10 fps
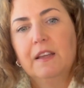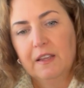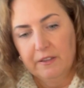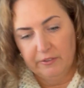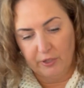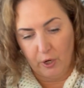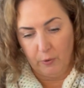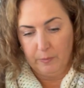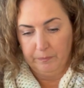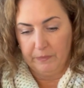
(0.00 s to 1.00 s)

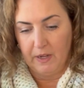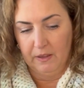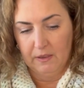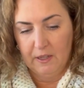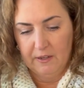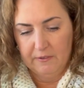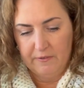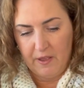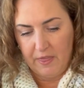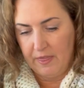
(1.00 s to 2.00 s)
So I love
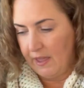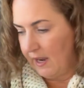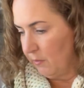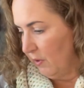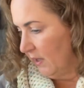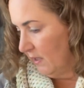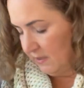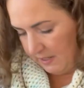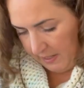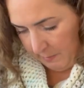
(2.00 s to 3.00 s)
that one,
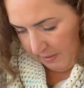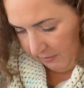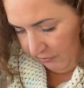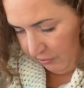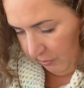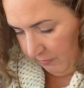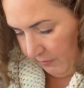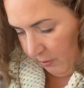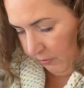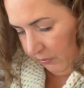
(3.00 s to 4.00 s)
and I made two of
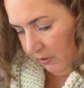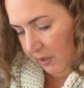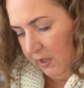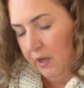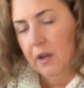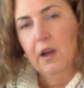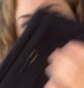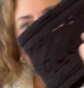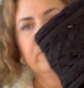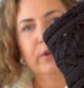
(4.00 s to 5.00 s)
those
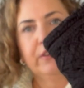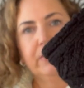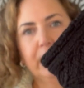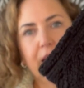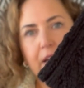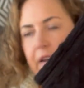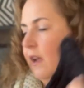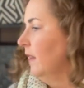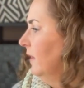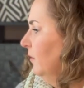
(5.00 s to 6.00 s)
out of one skein,
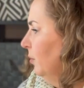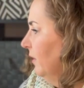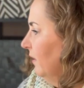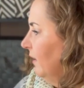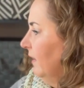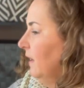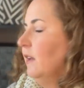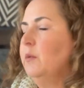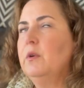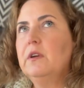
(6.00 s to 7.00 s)
and this was, I think
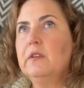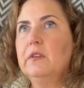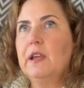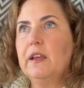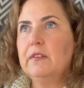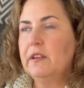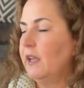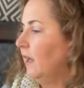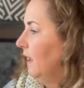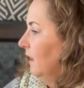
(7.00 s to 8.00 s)
it was
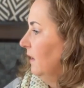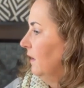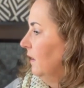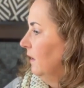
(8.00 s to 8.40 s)
Cascade